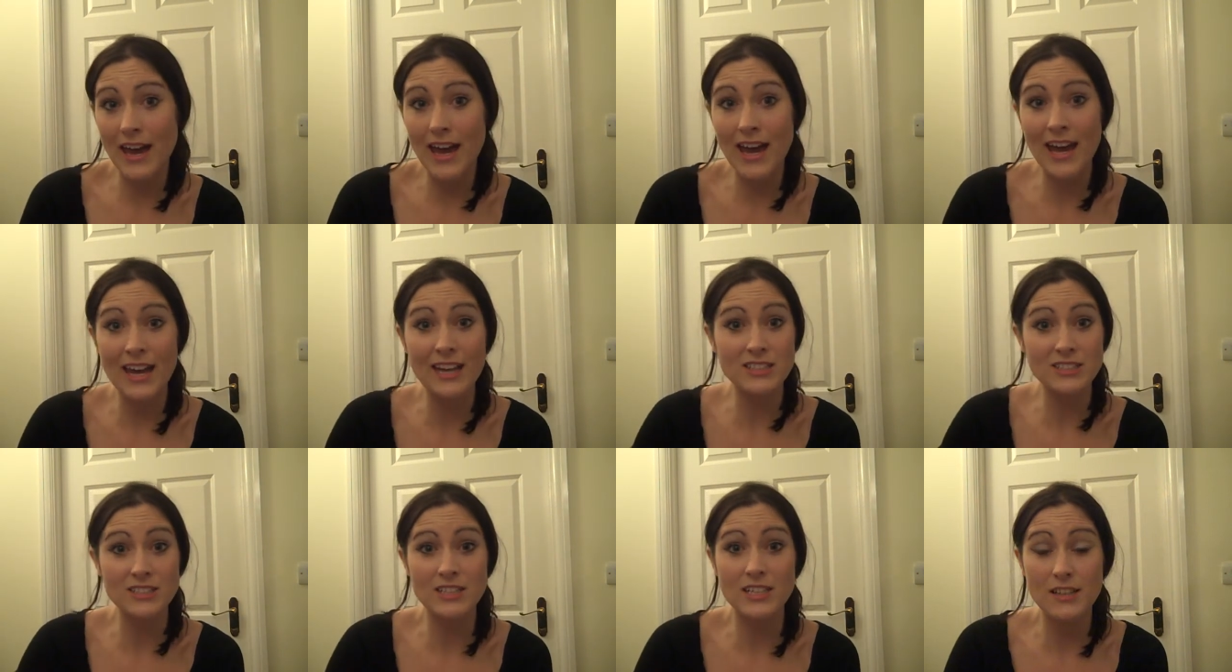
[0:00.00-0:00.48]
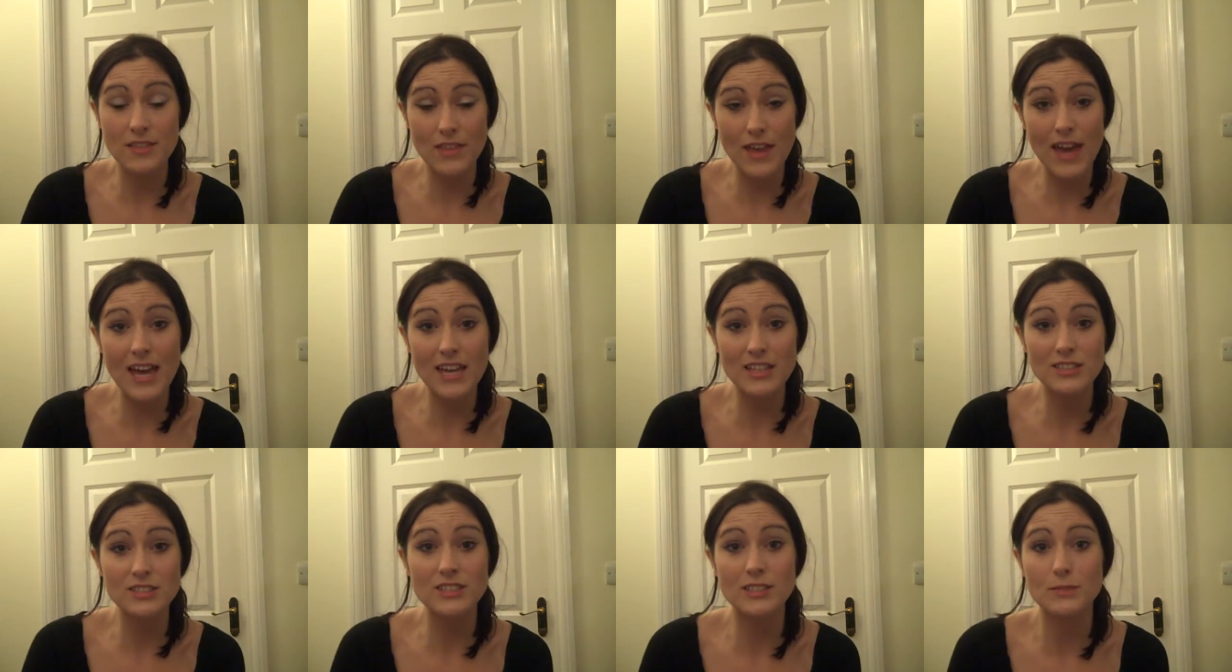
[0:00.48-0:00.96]
actually
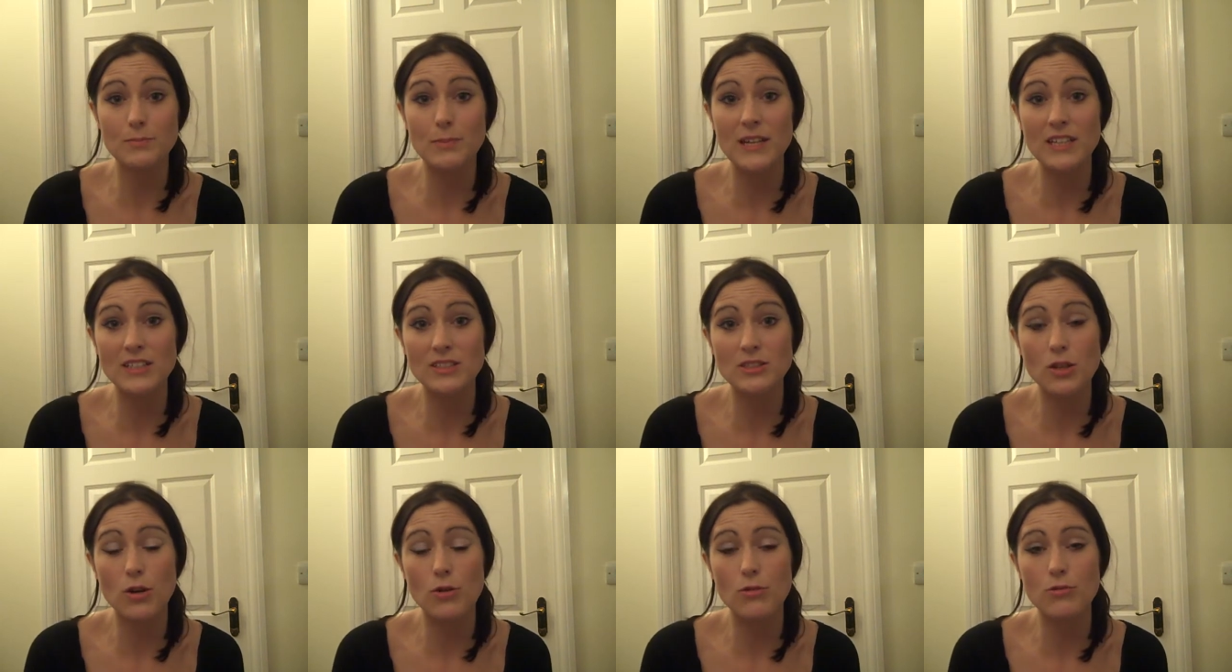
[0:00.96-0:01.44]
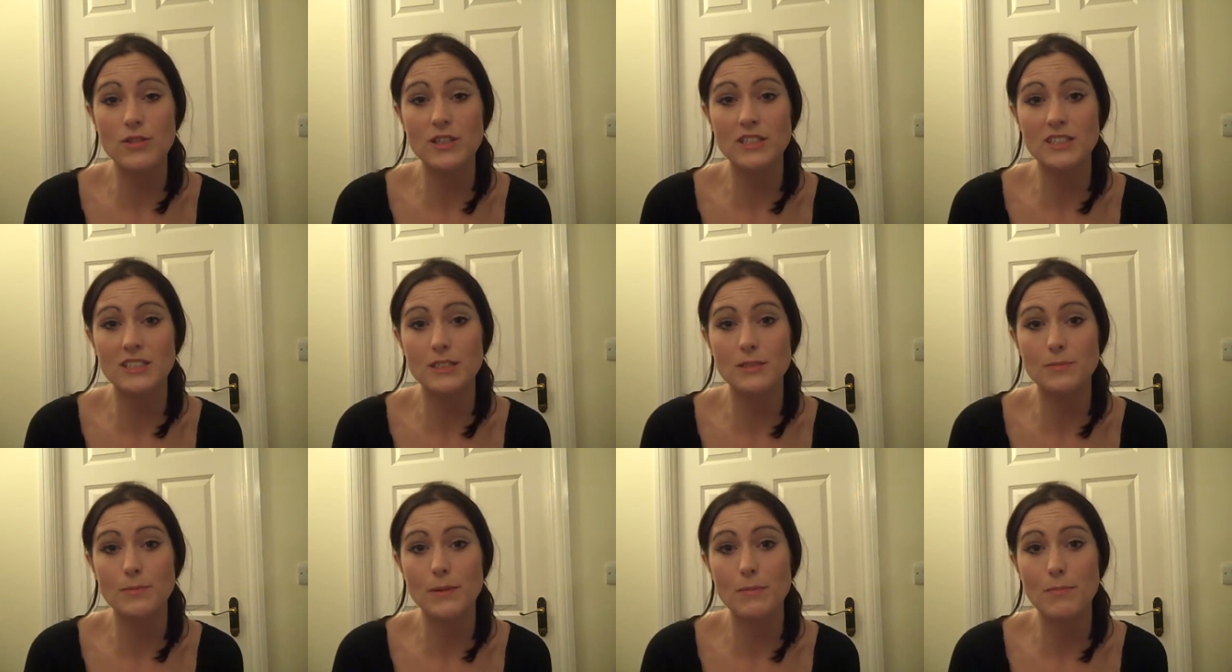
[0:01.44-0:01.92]
there. She's being told that
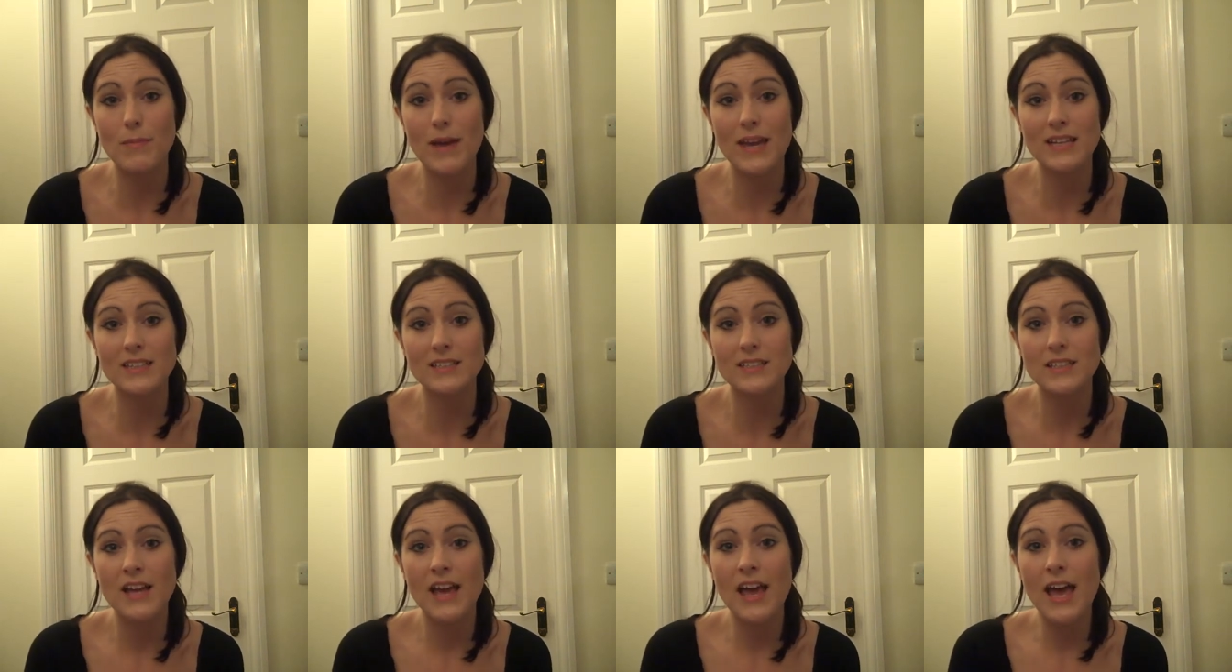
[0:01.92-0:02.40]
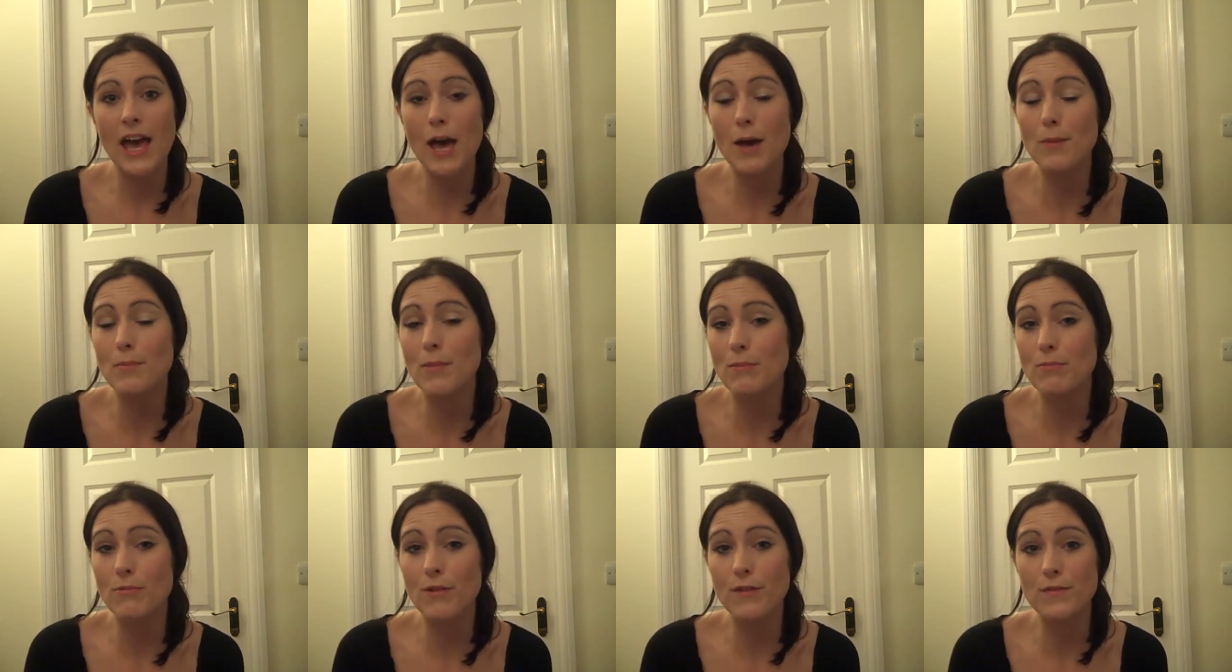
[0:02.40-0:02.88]
she's been made a
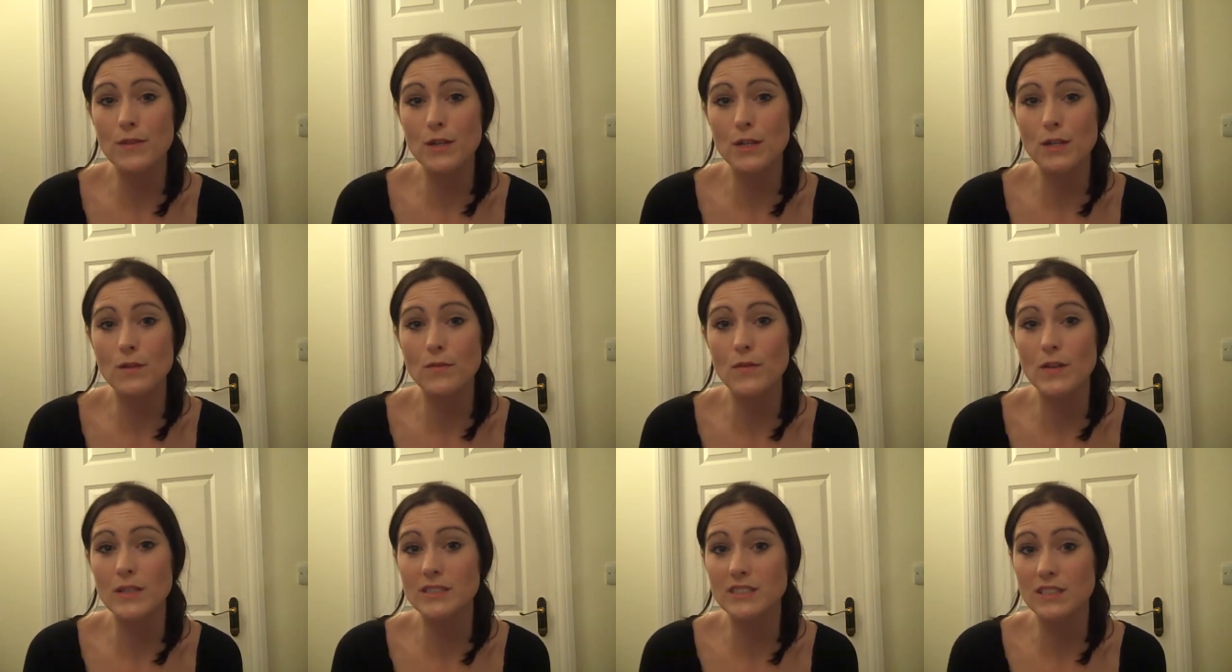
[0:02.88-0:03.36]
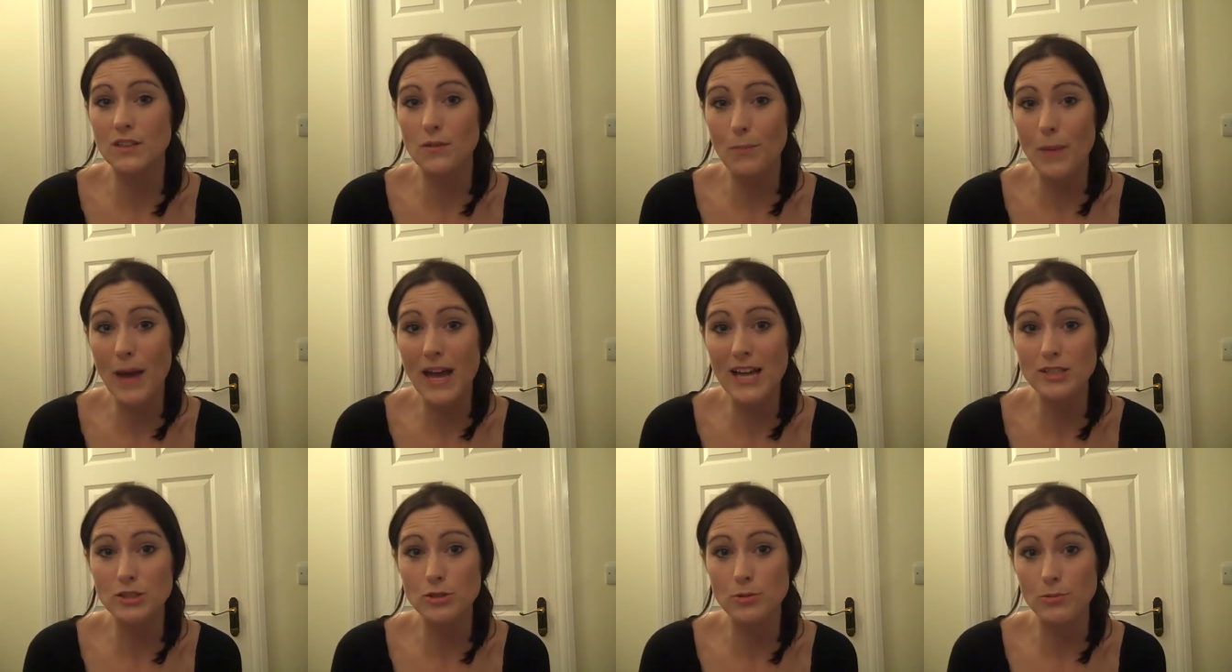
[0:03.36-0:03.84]
member of the University of
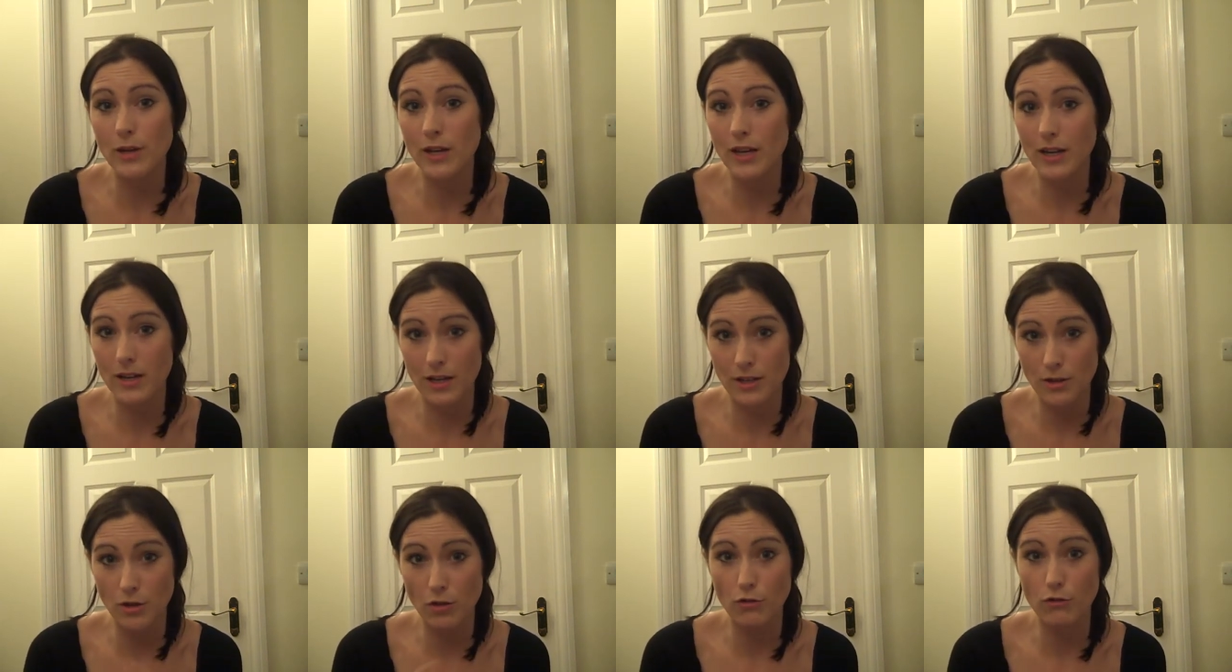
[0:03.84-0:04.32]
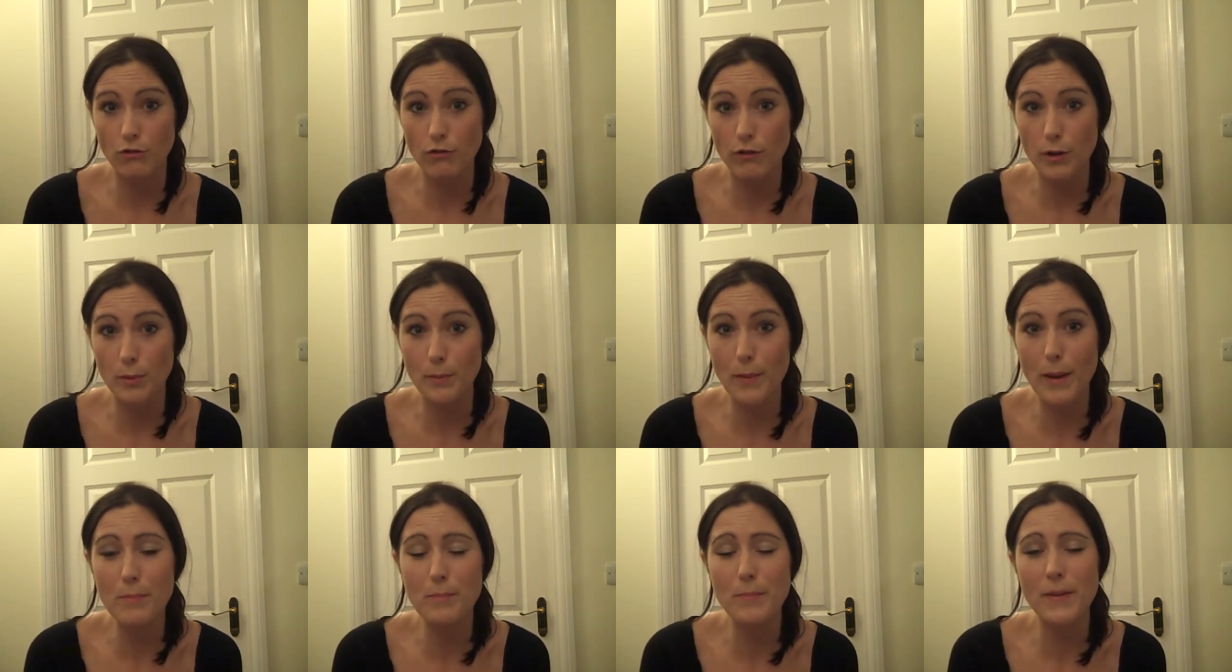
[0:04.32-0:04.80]
Padua, an honorary
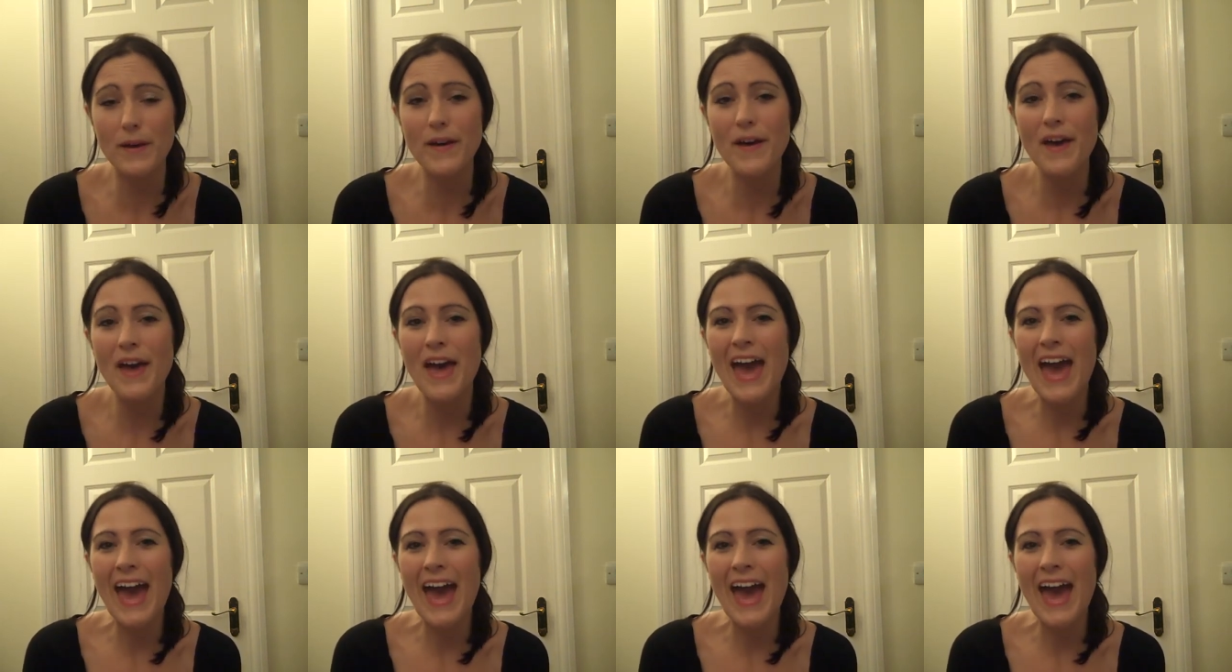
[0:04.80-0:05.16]
member,